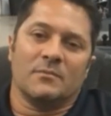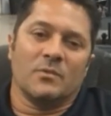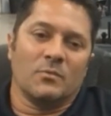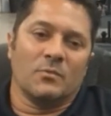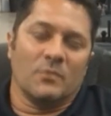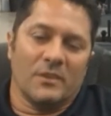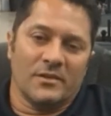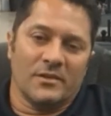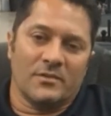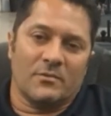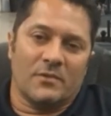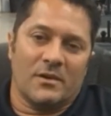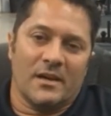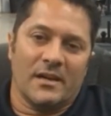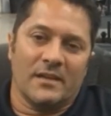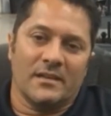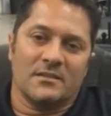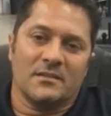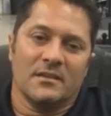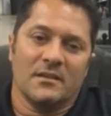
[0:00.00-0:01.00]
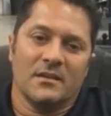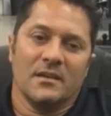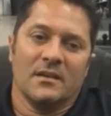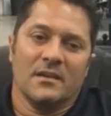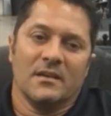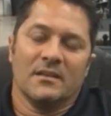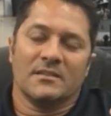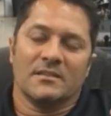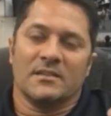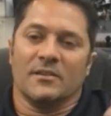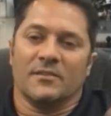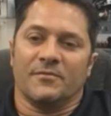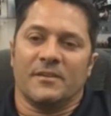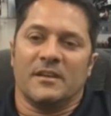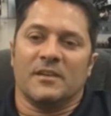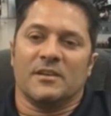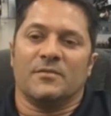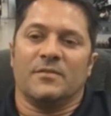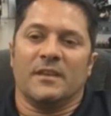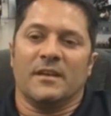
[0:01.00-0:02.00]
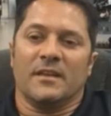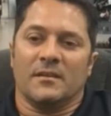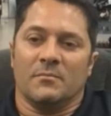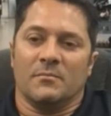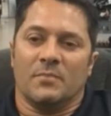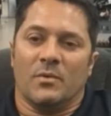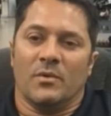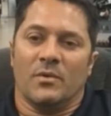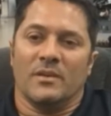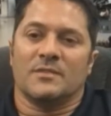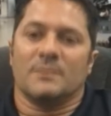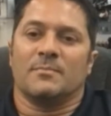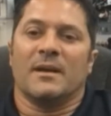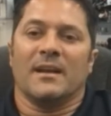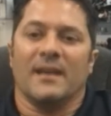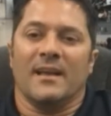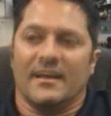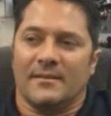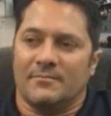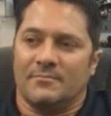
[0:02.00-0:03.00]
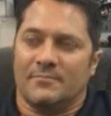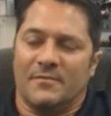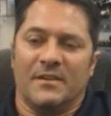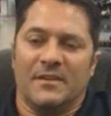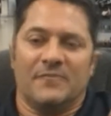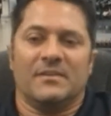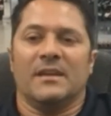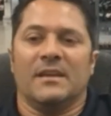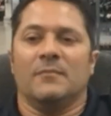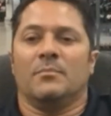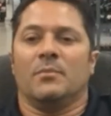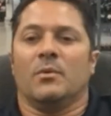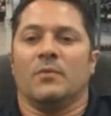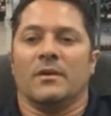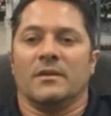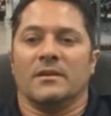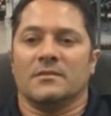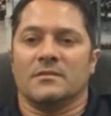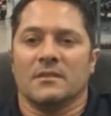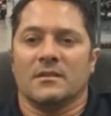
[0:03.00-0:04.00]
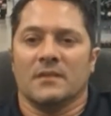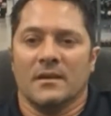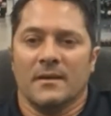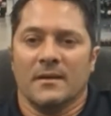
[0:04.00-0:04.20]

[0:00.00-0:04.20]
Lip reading: We won twice, still finished fifth in points by like 15 points.